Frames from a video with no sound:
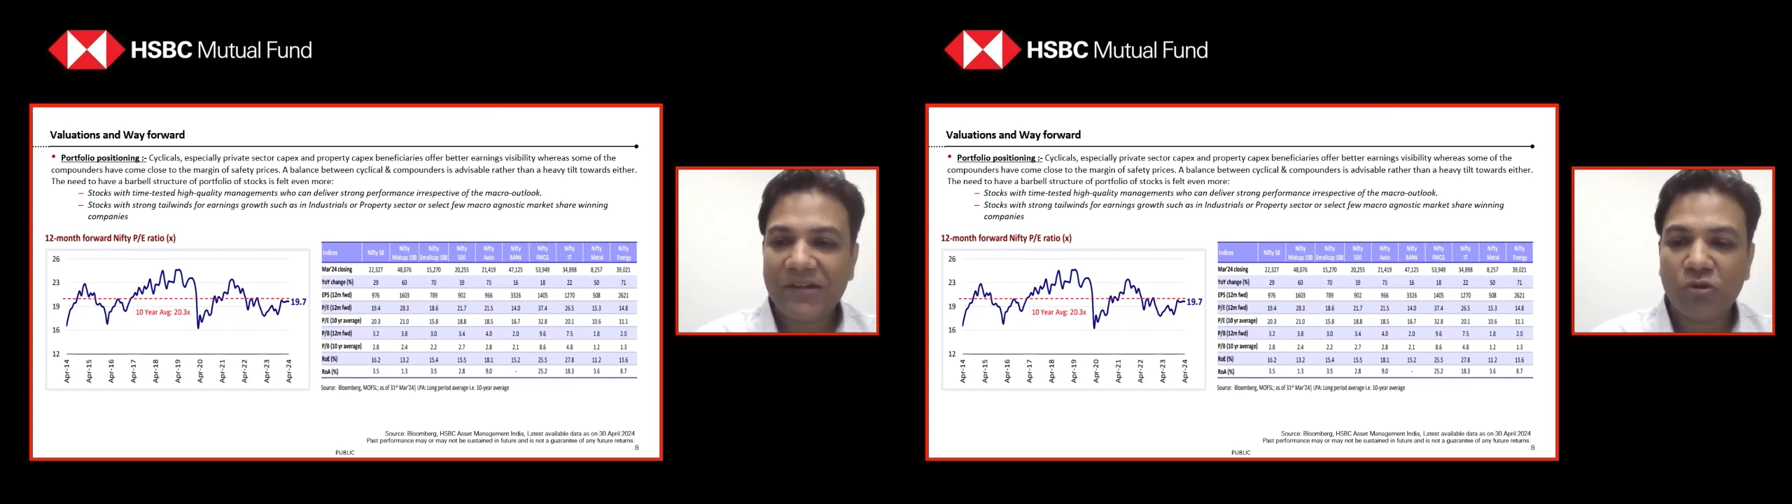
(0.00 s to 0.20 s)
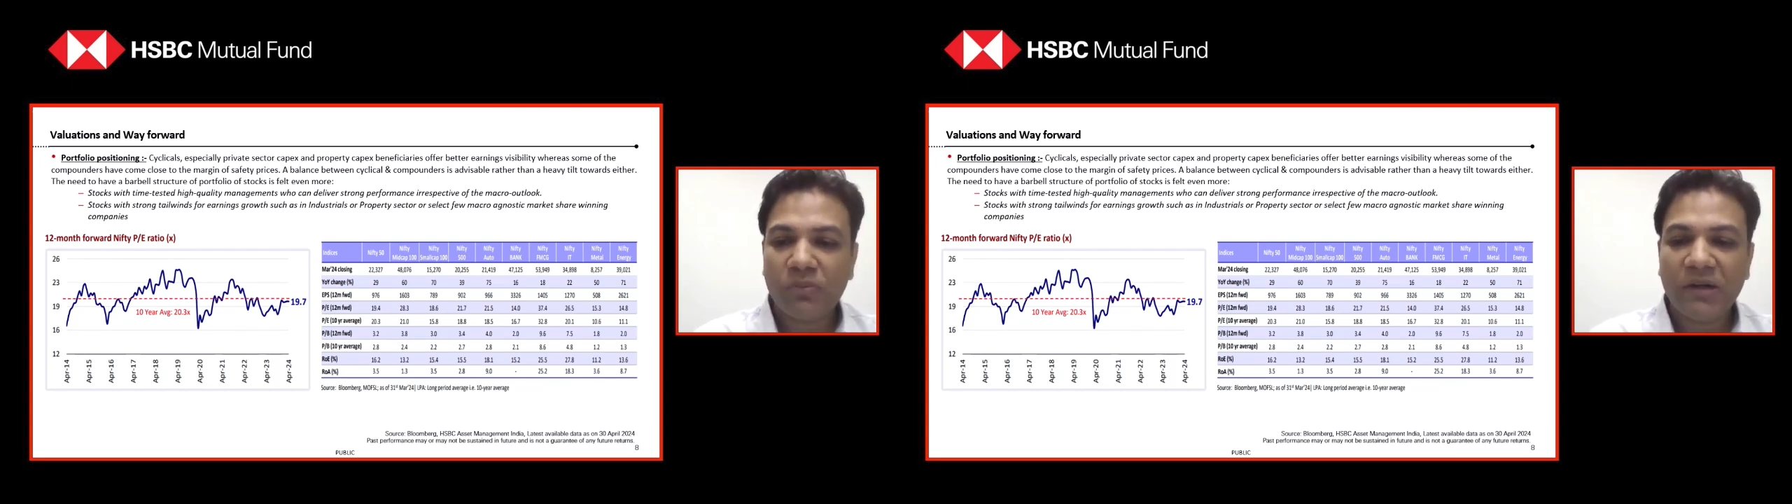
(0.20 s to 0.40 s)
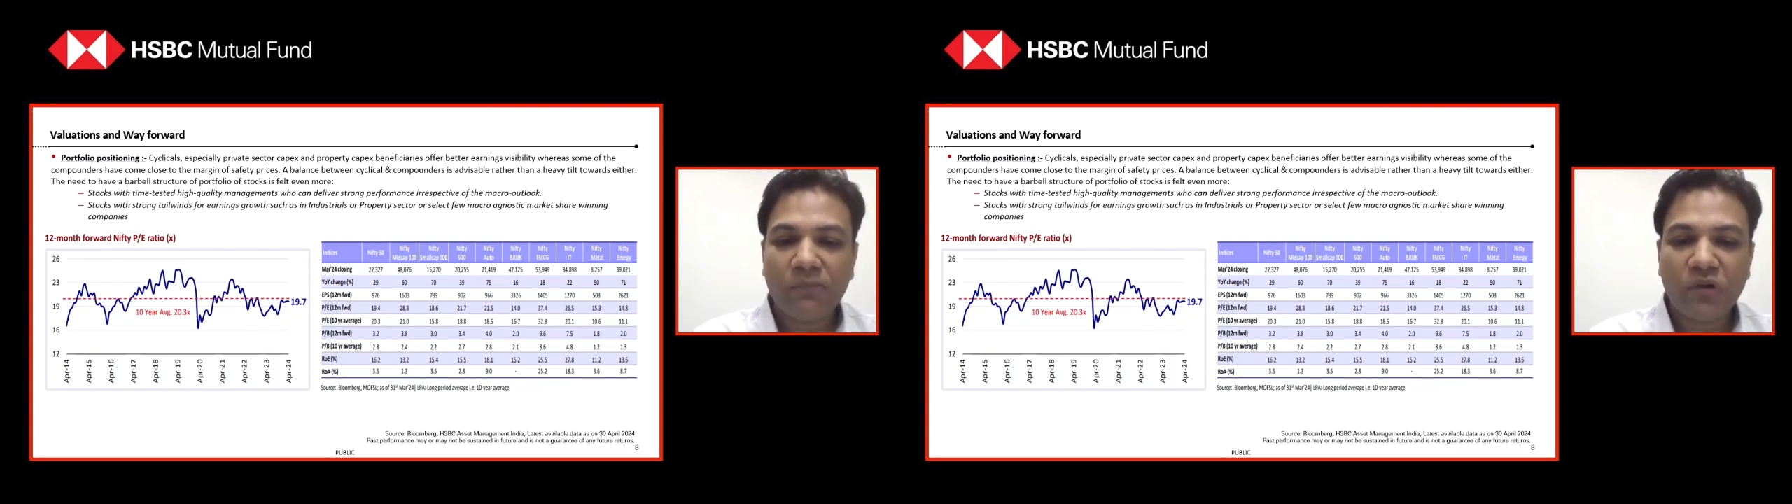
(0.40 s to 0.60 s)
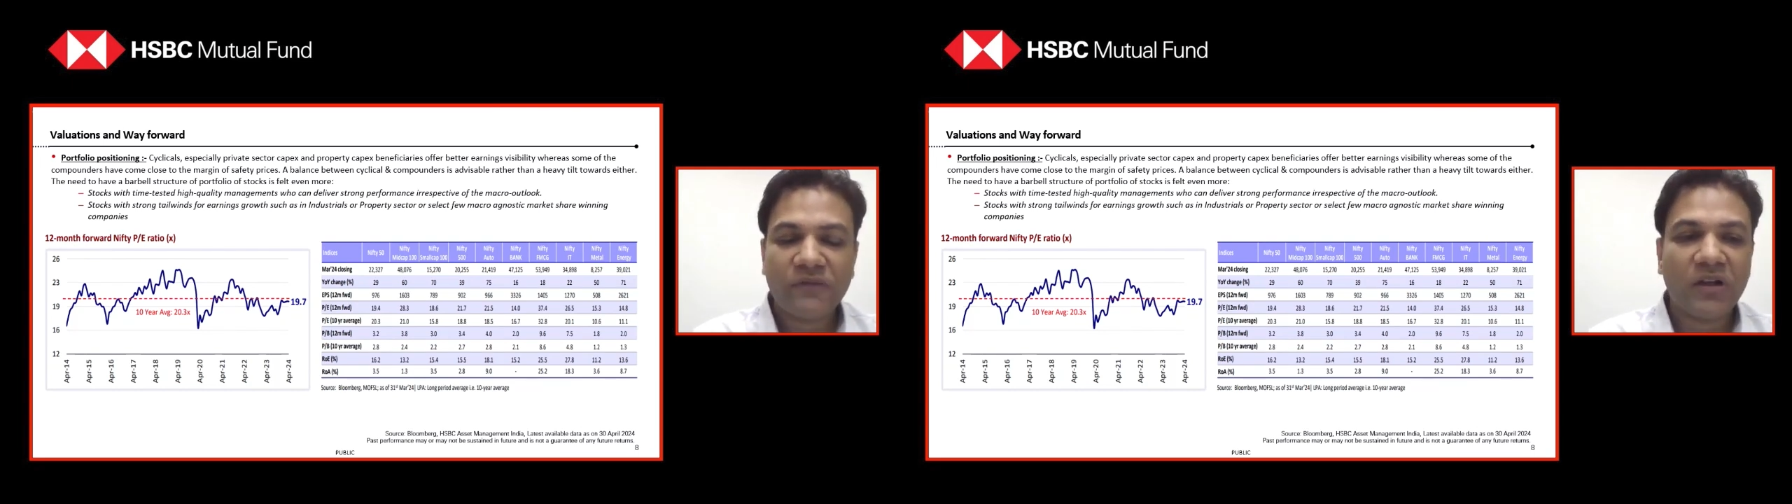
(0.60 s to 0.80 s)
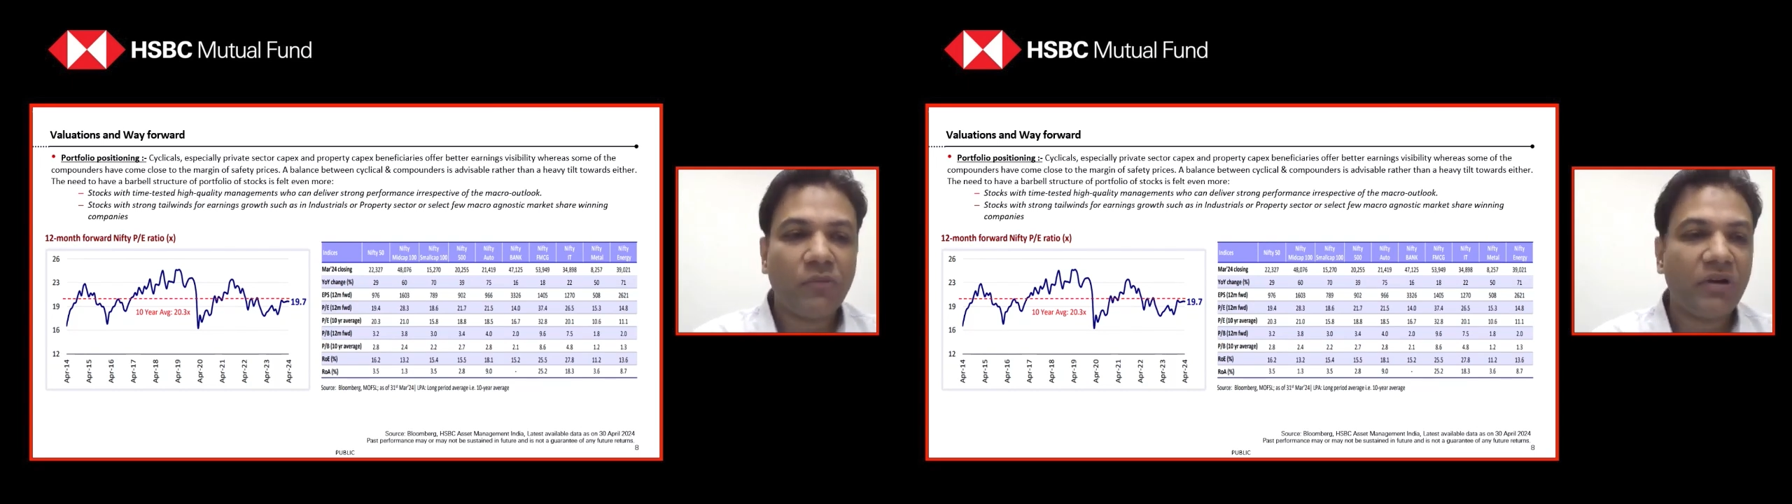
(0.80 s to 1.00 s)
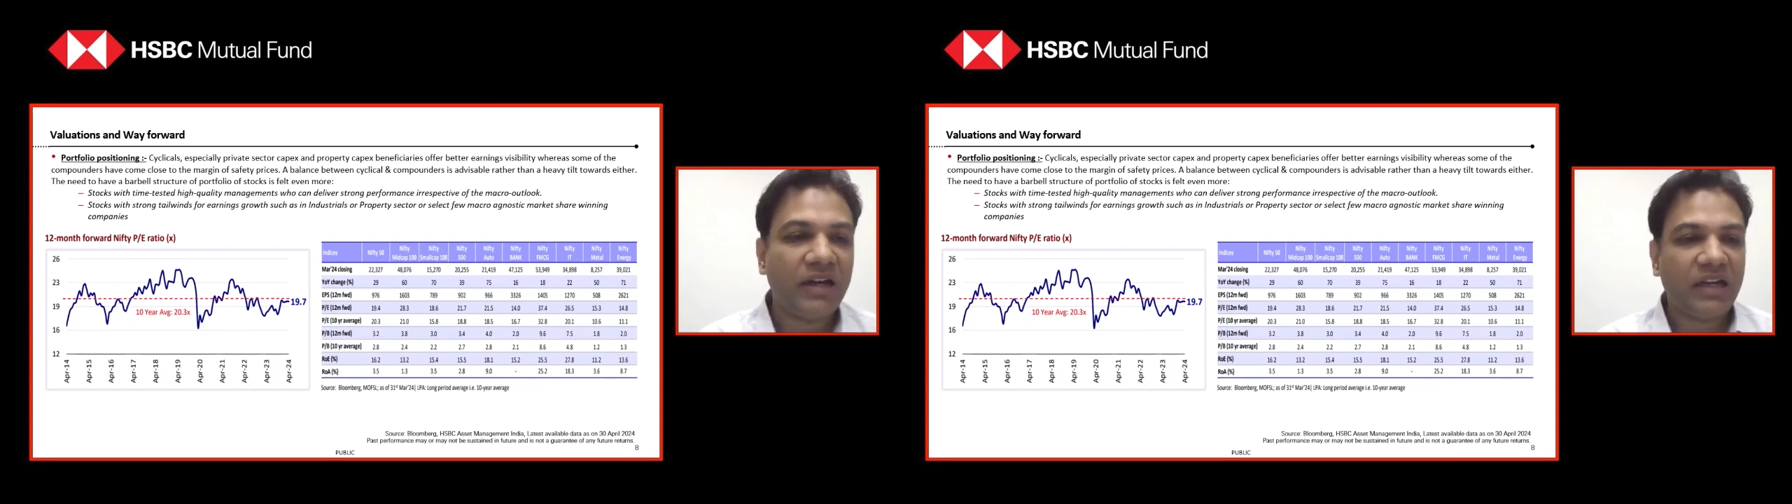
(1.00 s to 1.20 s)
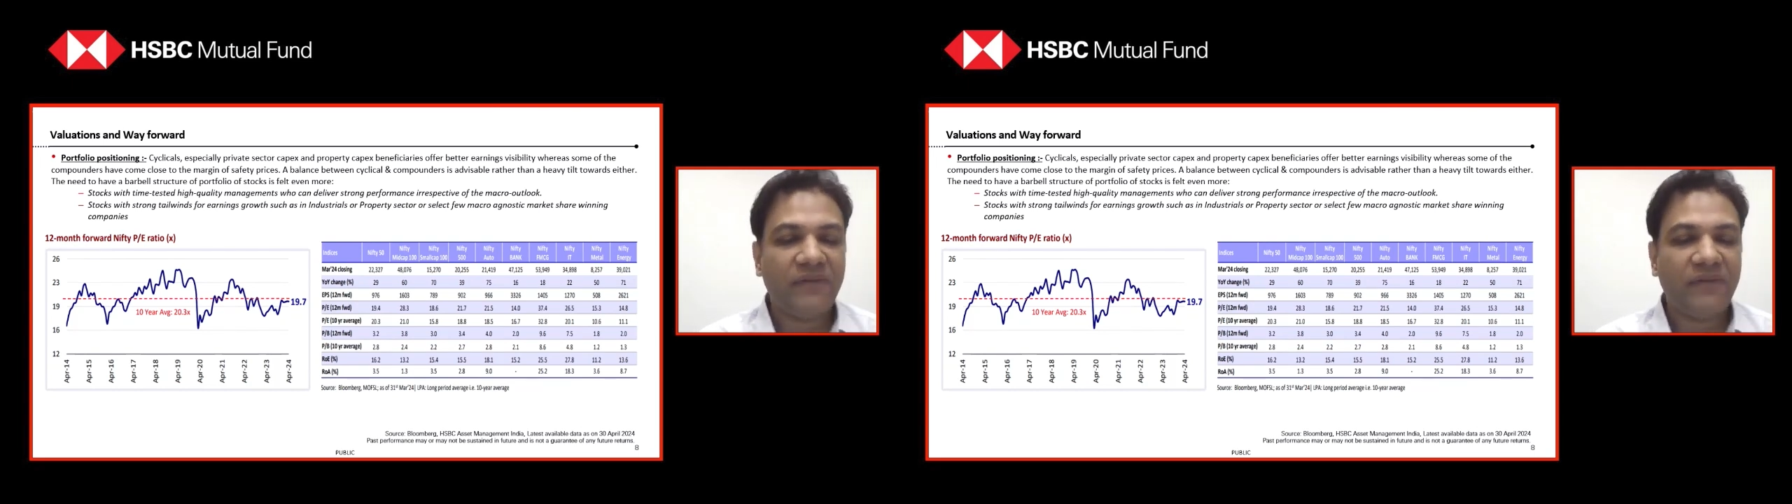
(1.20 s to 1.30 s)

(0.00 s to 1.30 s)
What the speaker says: superimpose one more data which